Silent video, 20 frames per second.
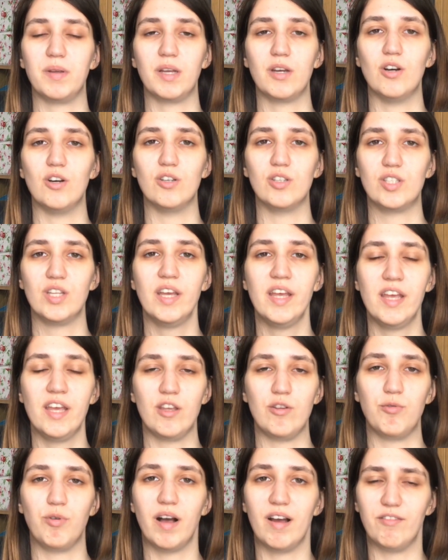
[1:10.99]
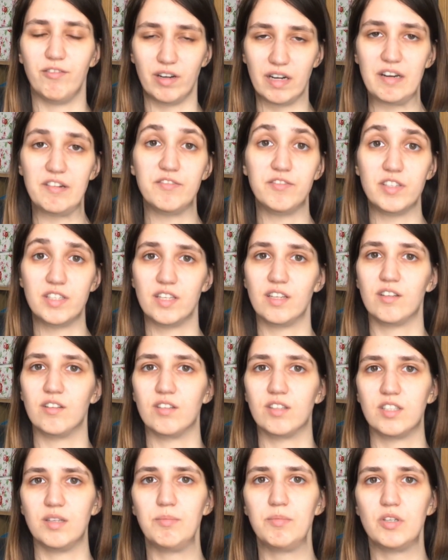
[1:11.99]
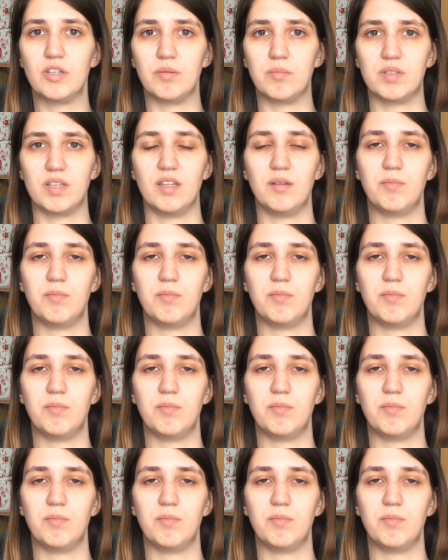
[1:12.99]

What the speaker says: because you will have very physical symptoms,